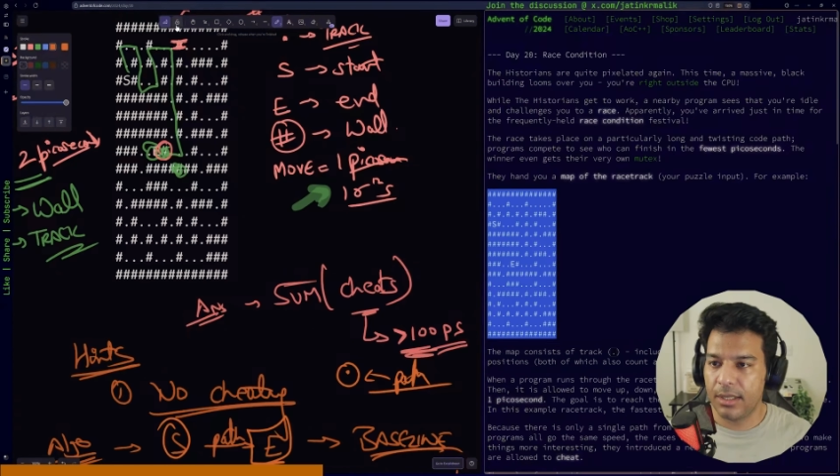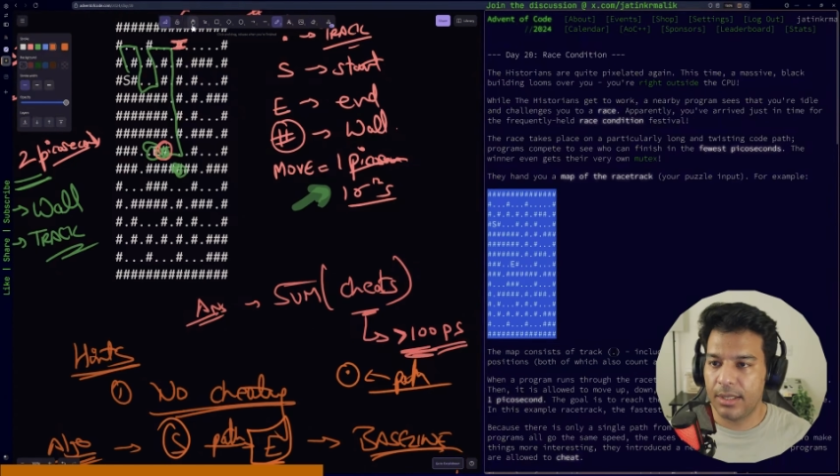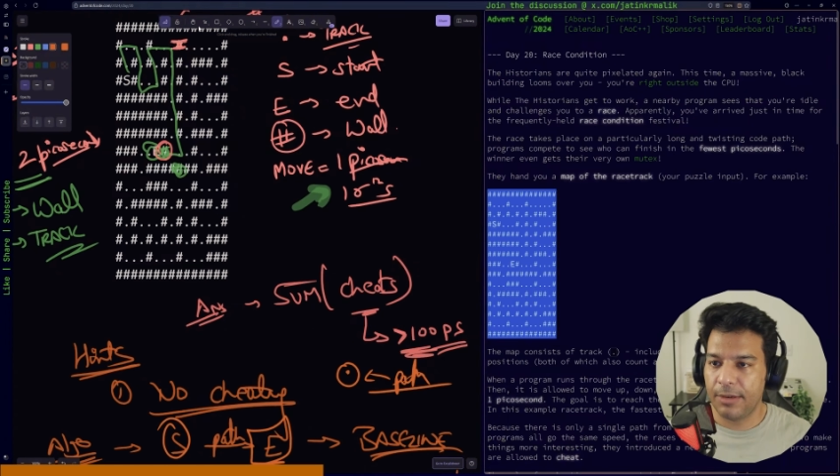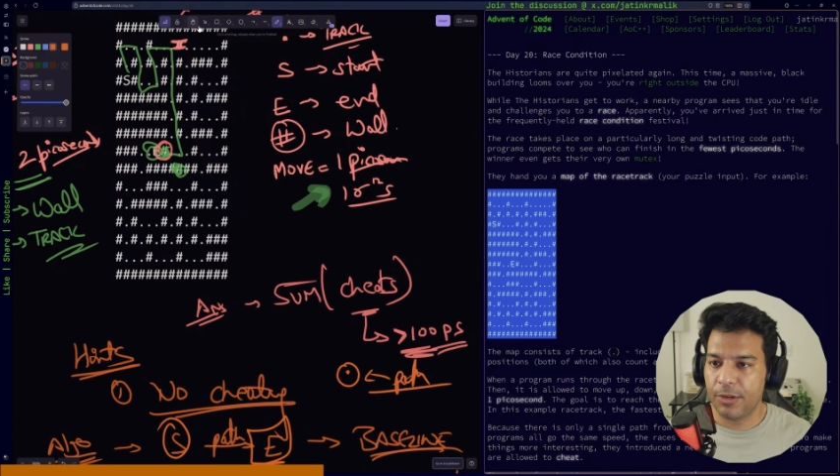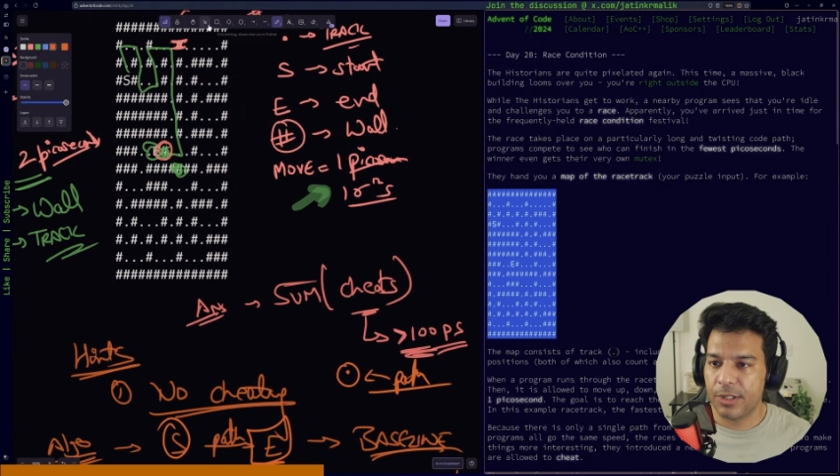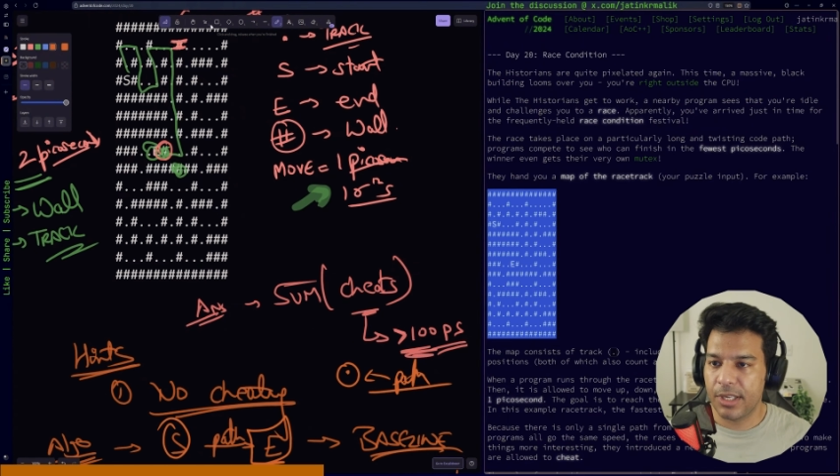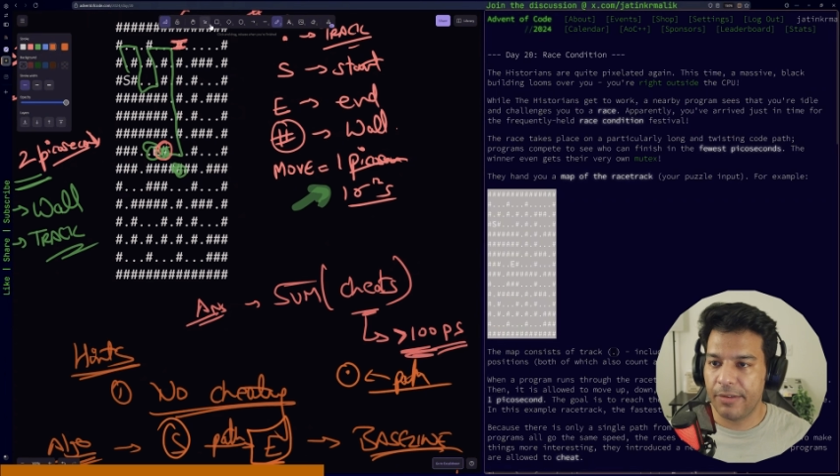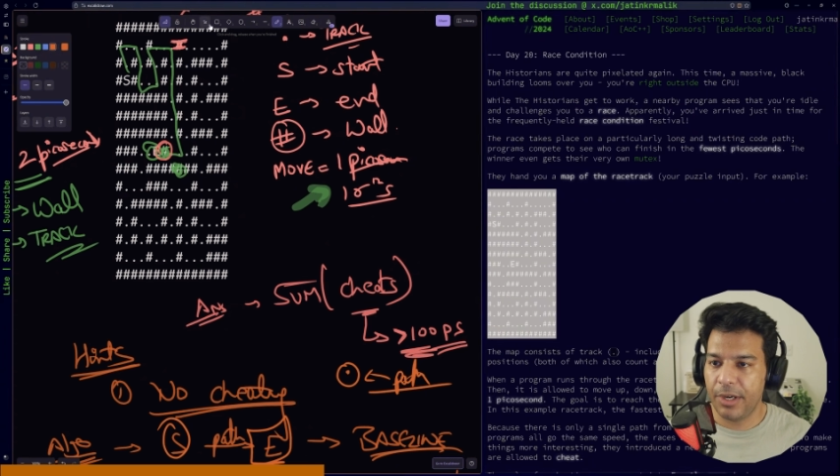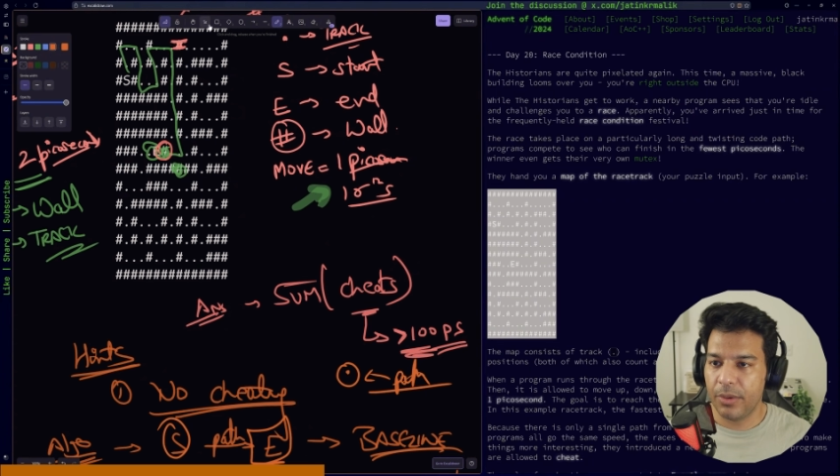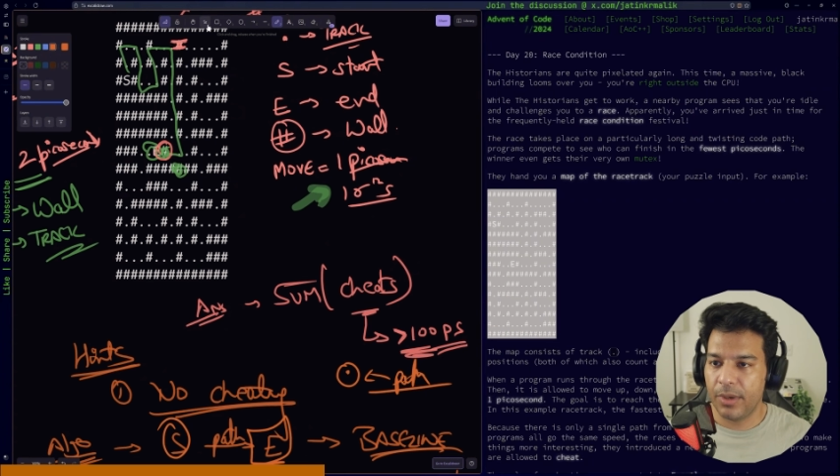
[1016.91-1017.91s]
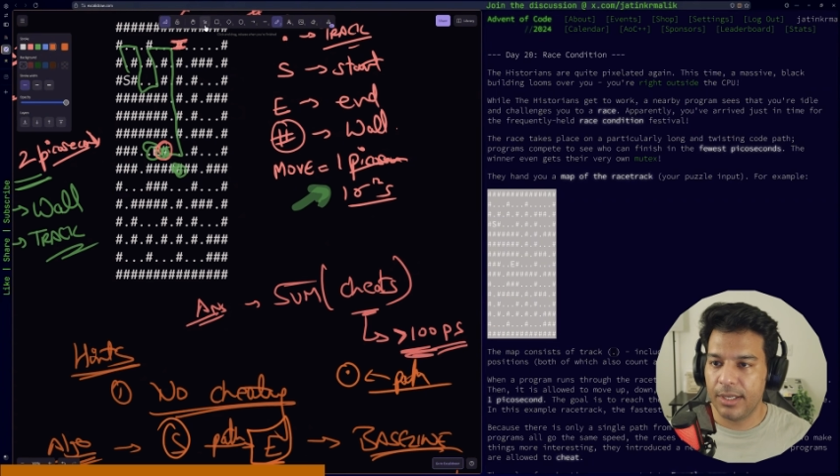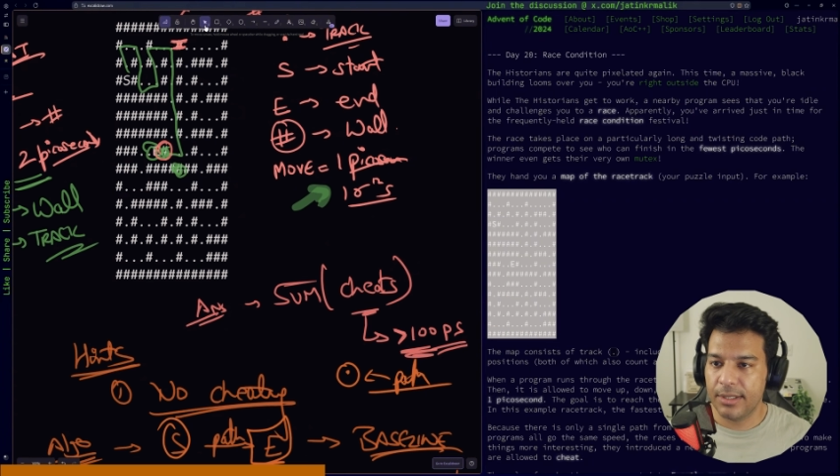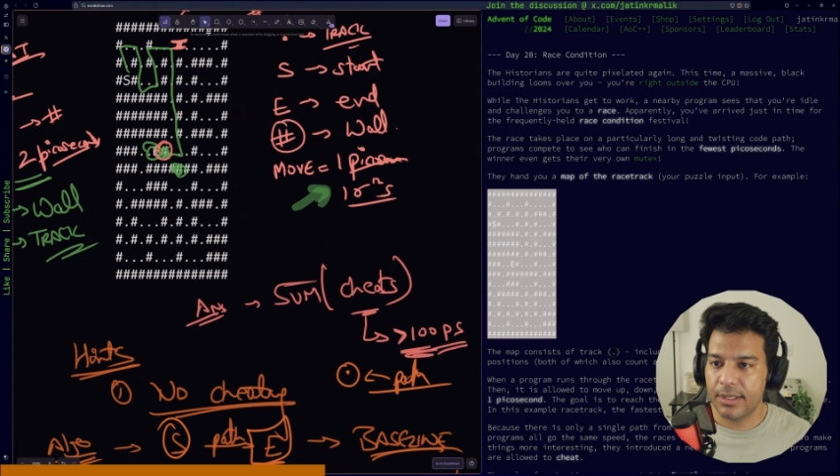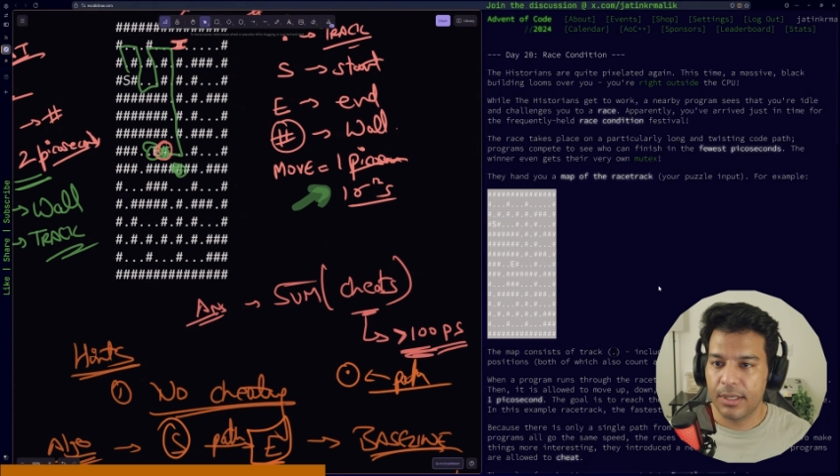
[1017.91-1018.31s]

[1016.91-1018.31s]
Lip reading: that was given to us.